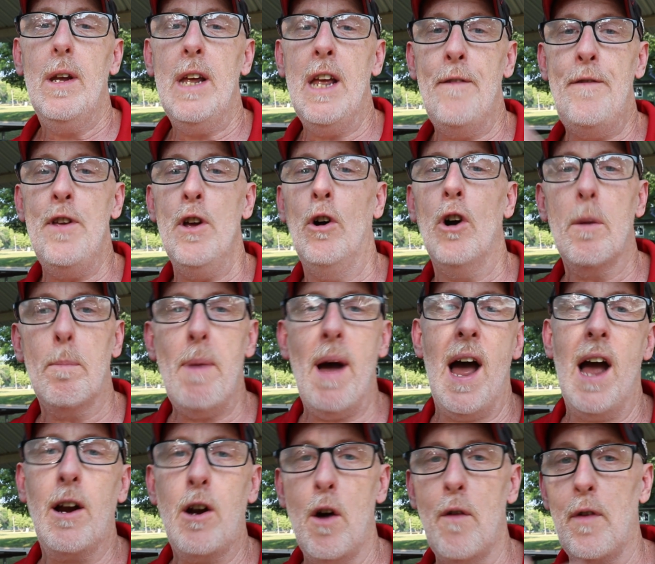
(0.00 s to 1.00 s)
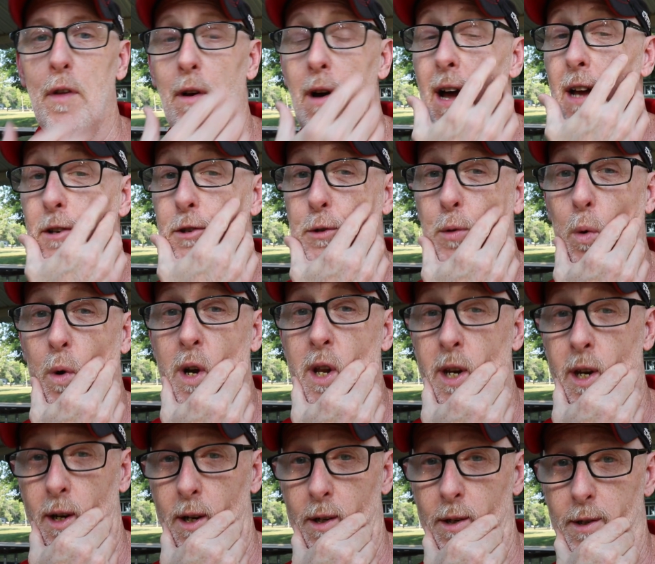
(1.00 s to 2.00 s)
If you look back over the last 20
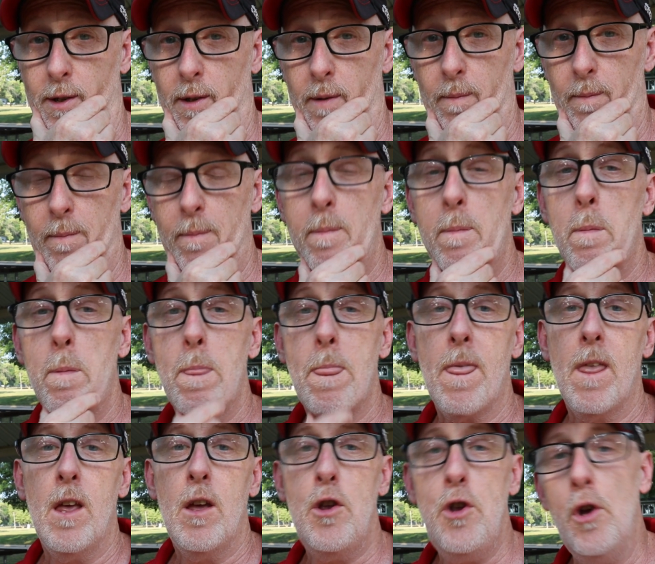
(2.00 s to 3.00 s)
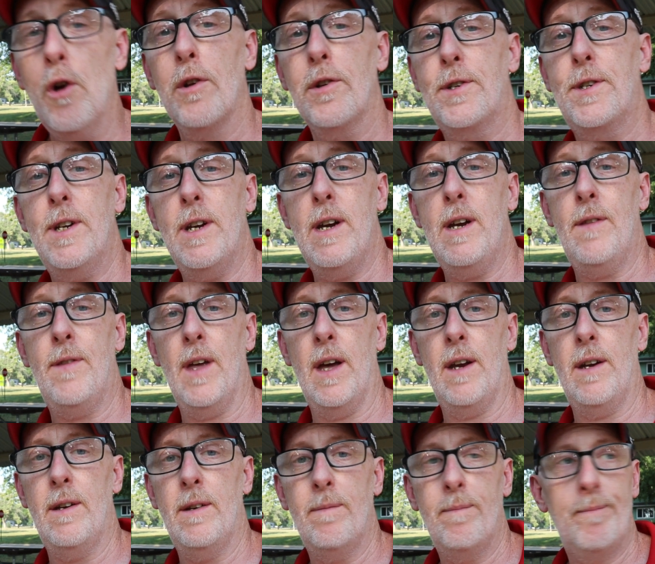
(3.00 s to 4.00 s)
years, you'll see
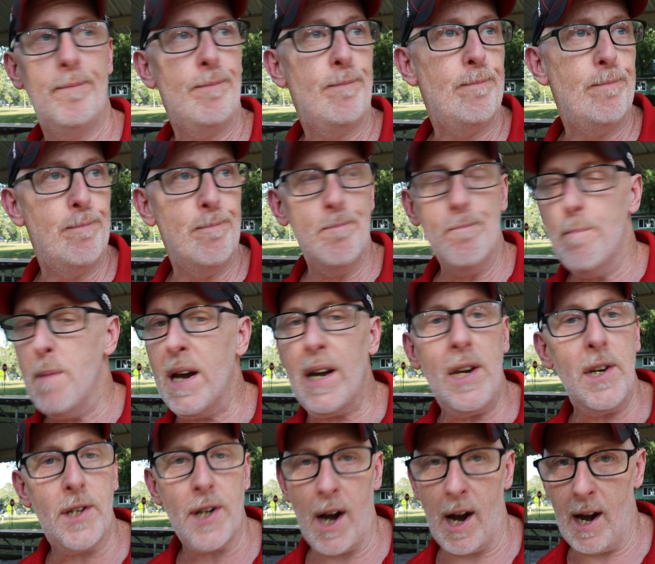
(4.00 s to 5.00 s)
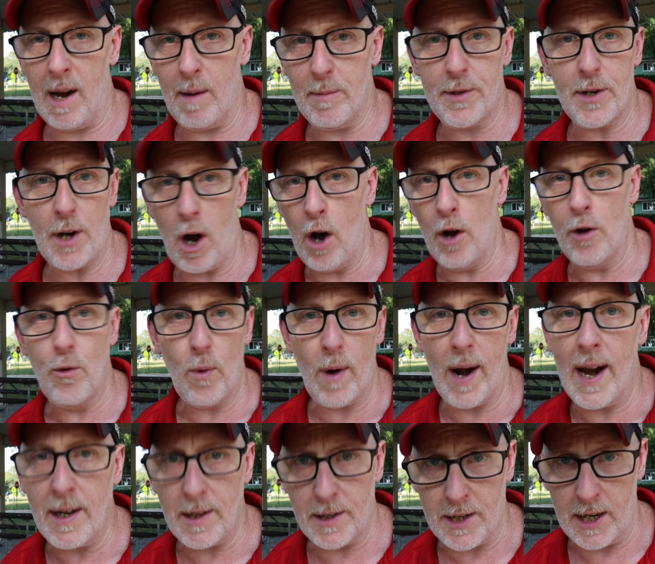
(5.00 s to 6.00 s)
that many times
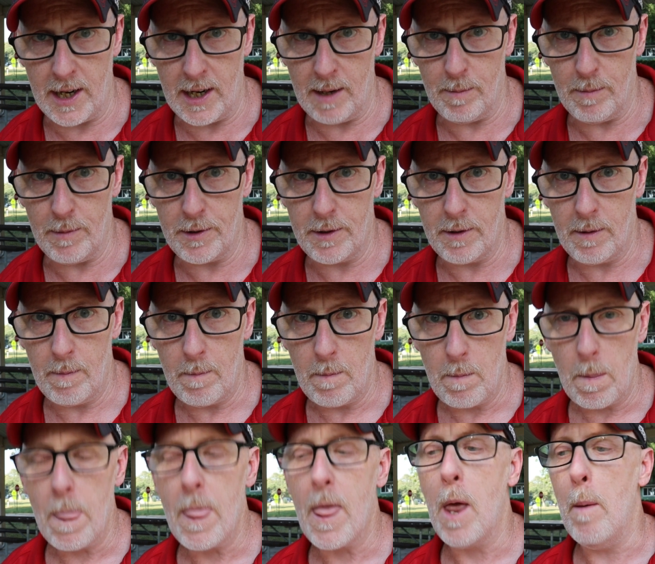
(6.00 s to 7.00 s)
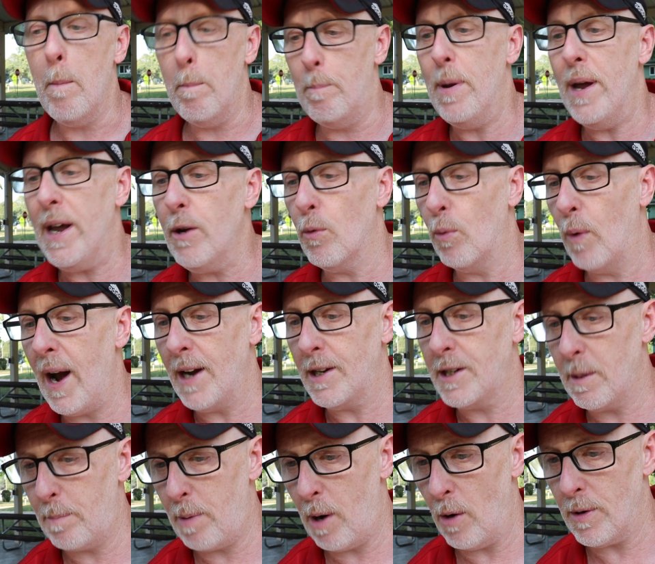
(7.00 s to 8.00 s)
unranked teams beat ranked
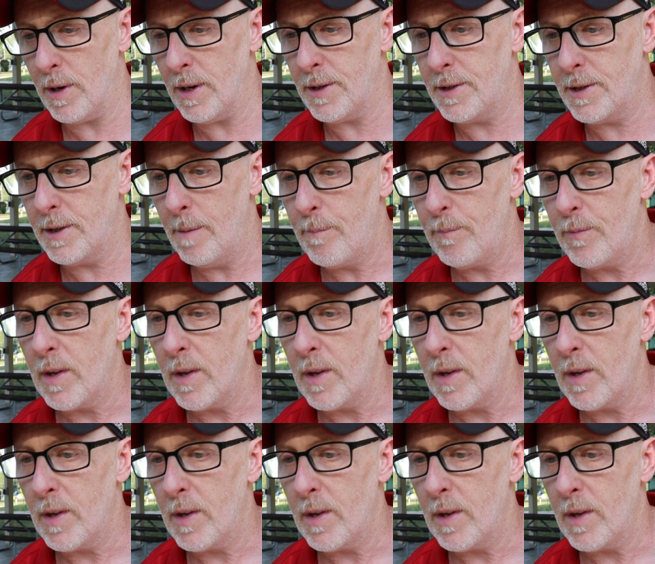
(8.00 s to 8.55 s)
opponents,